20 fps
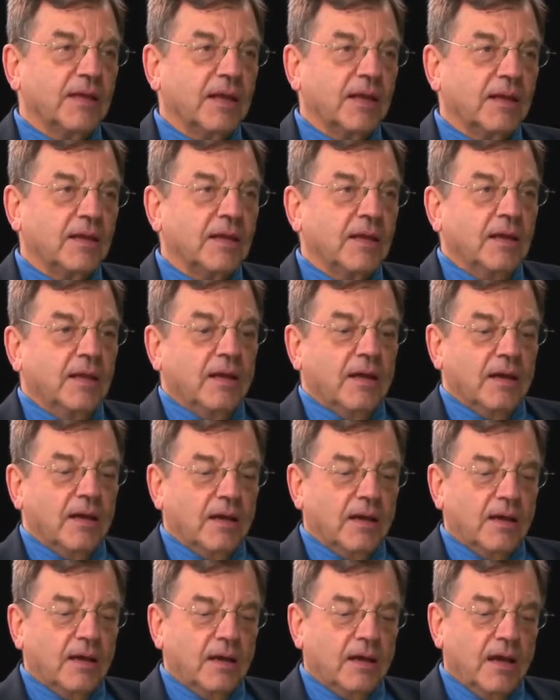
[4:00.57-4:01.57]
debt
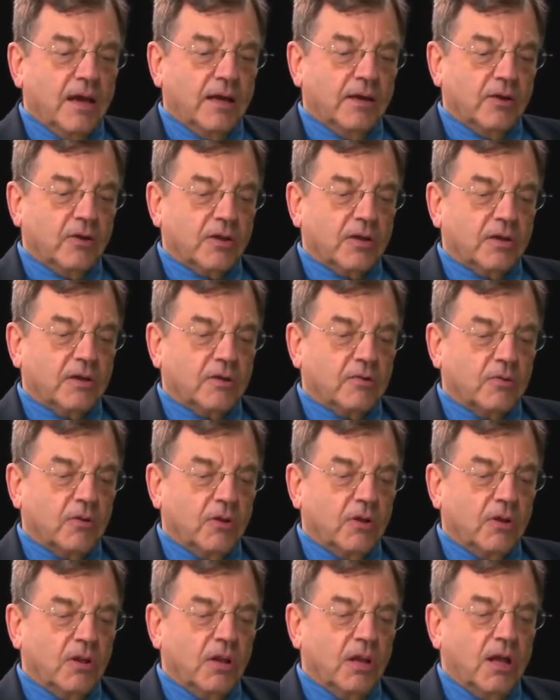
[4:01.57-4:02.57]
under
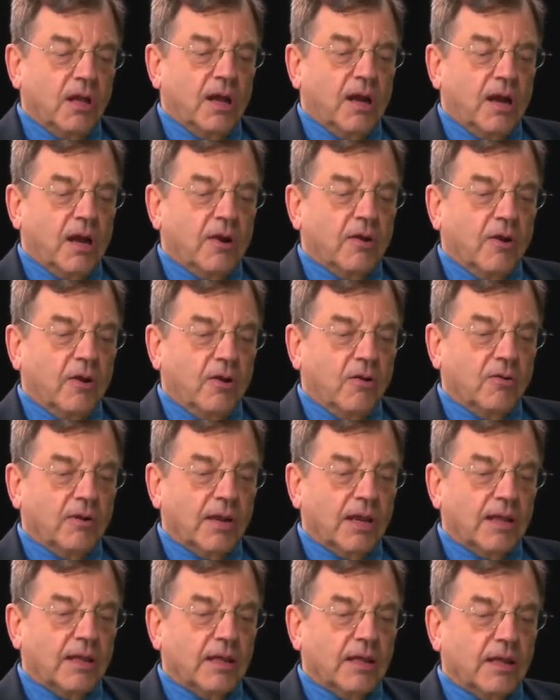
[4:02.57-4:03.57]
control are
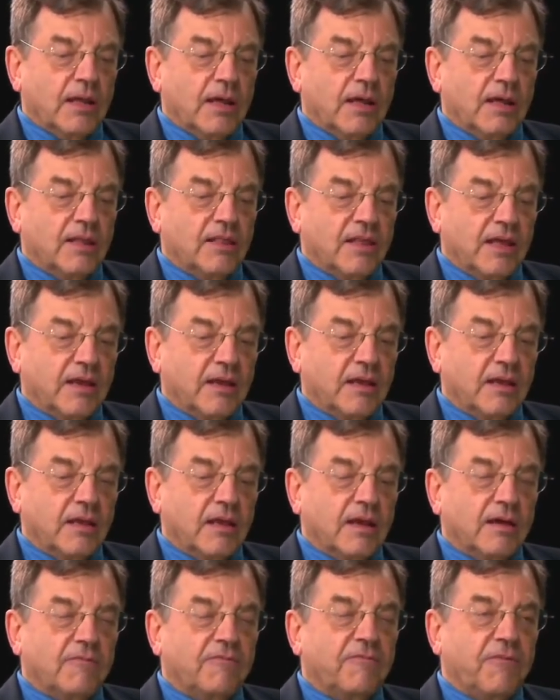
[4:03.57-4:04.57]
only then
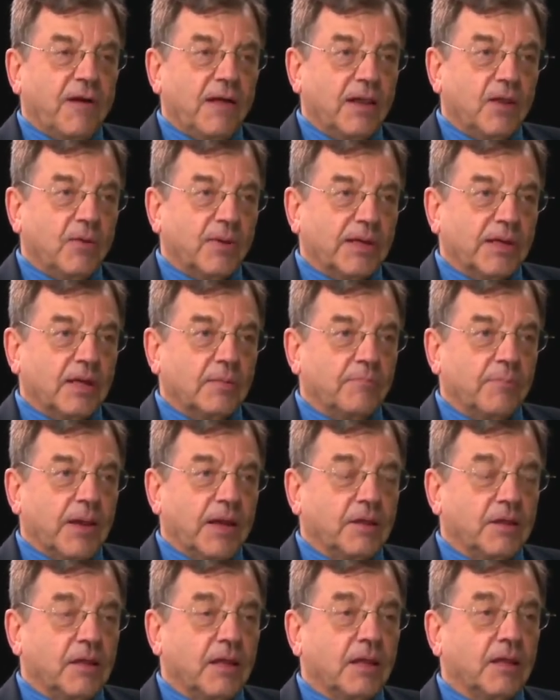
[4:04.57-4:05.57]
following it
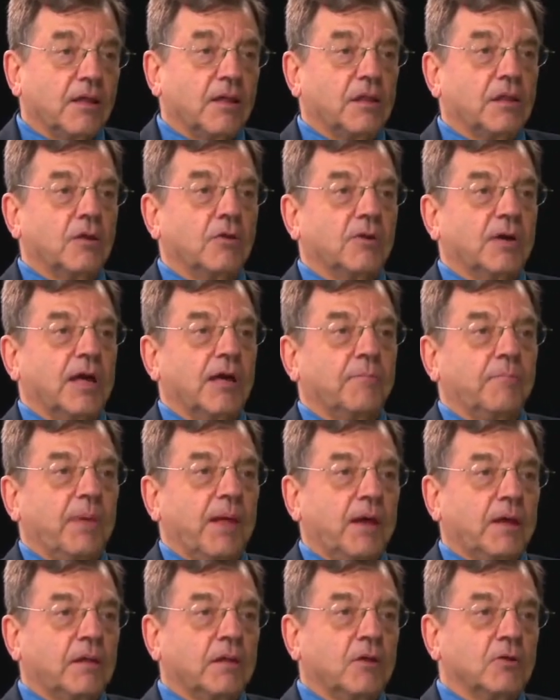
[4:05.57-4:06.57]
by saying, so cut
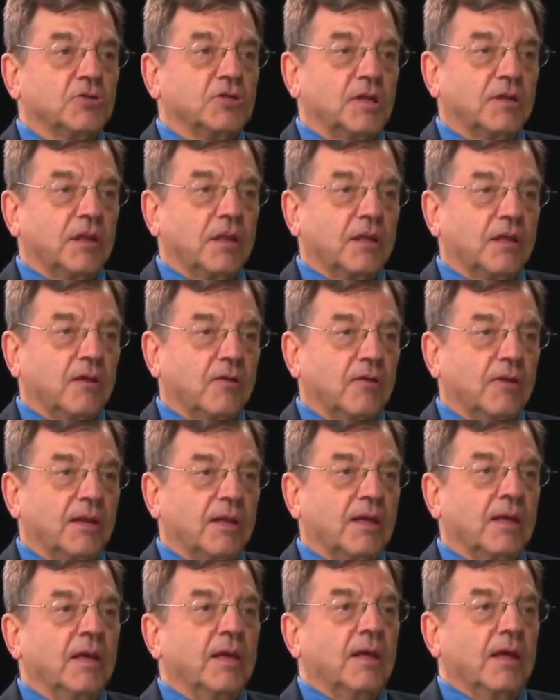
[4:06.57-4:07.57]
back Social
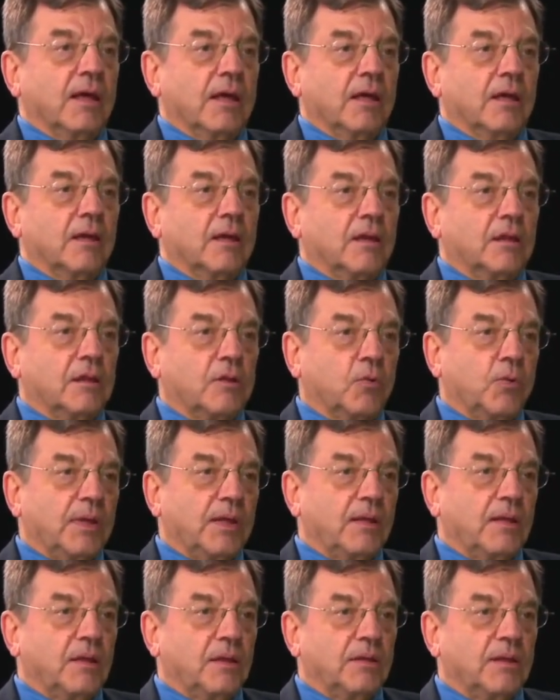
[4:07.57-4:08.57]
Security and
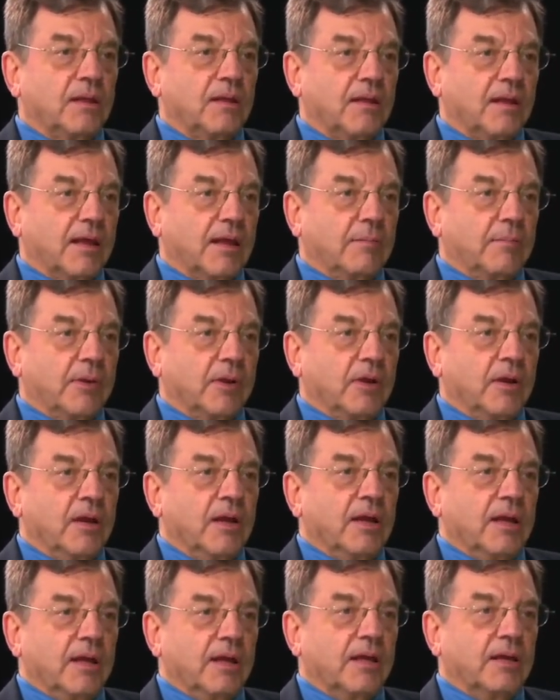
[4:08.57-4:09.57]
squeeze labor
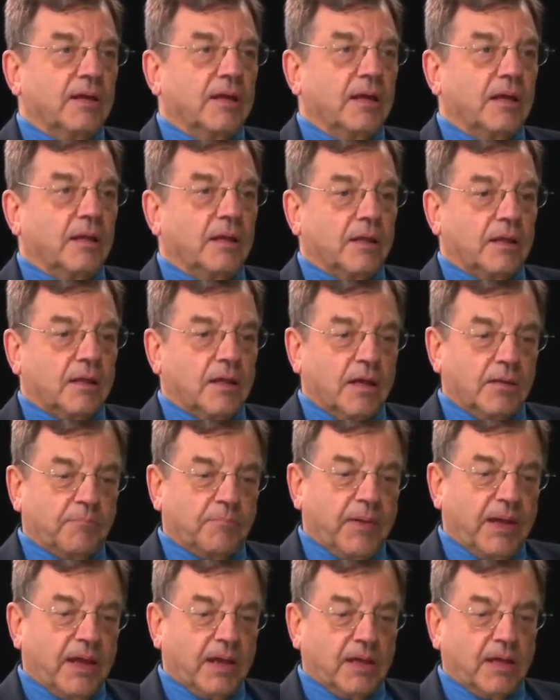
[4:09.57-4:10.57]
and cut
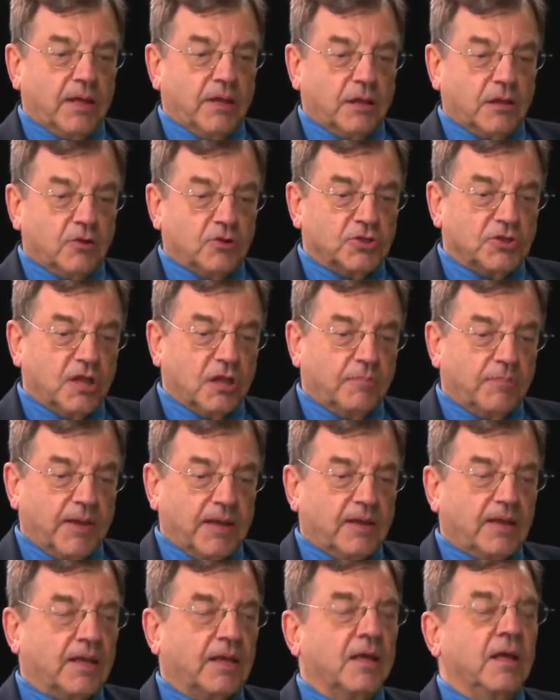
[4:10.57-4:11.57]
back social
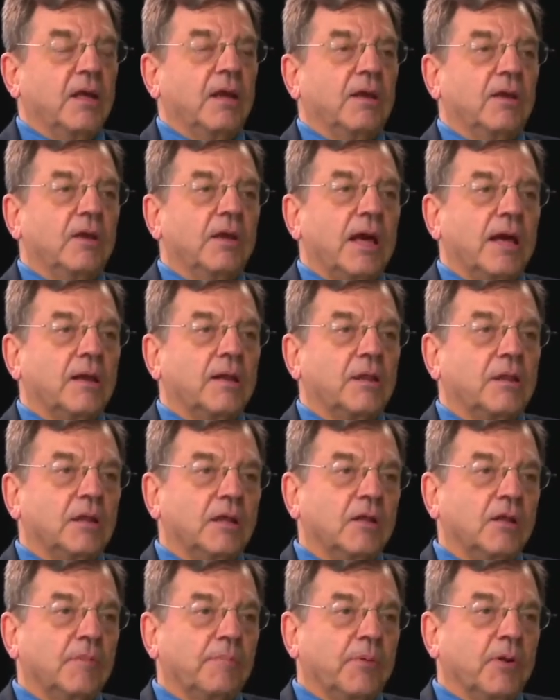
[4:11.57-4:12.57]
spending. Not a
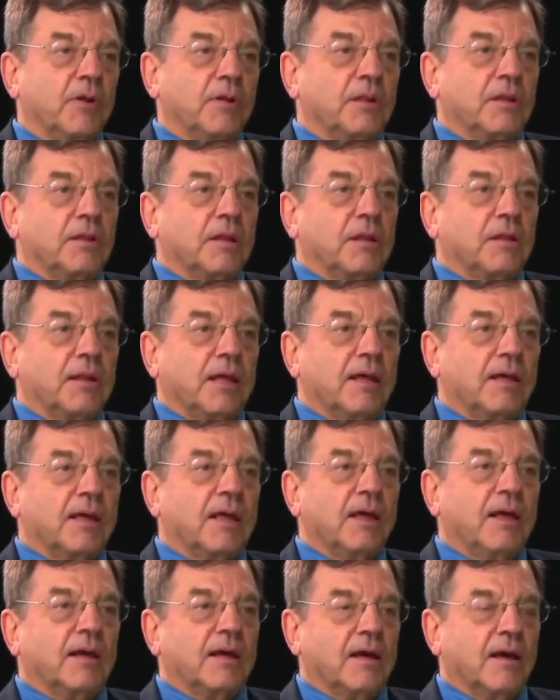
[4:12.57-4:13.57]
single person is saying
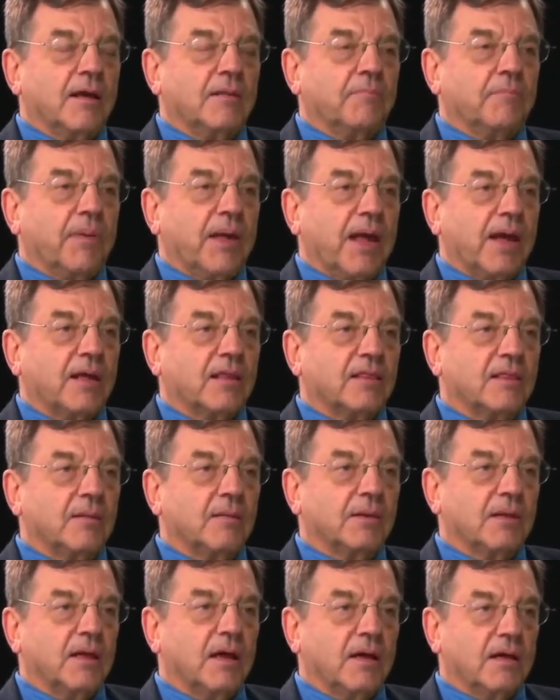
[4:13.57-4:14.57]
cut back
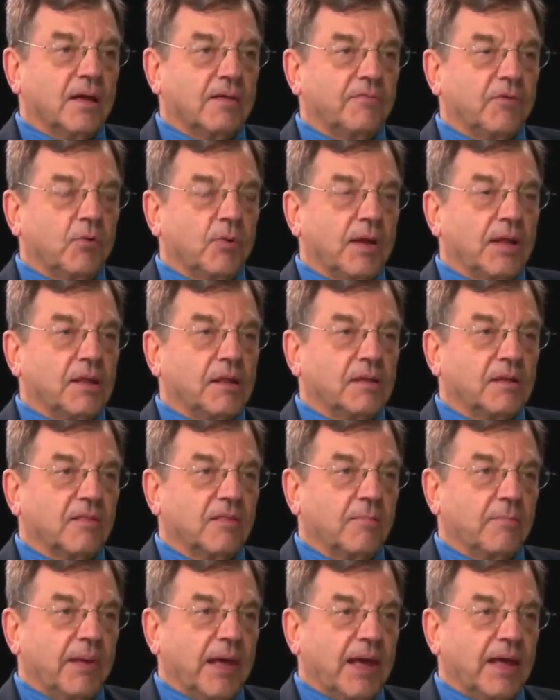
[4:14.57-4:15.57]
the giveaways to
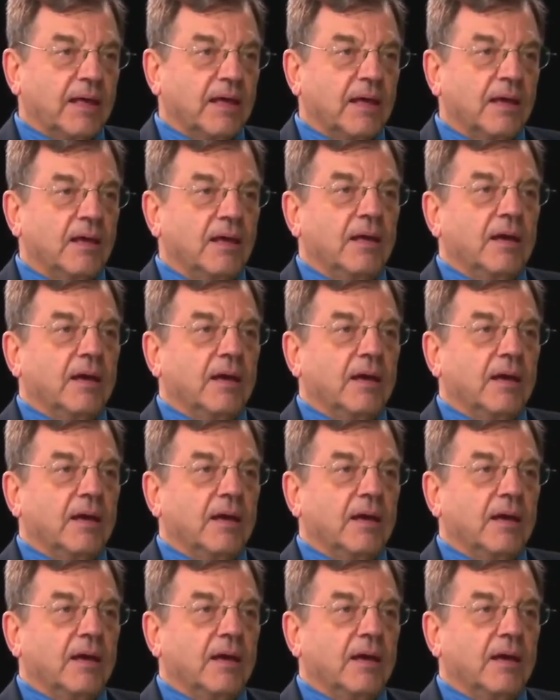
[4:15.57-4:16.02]
the bank,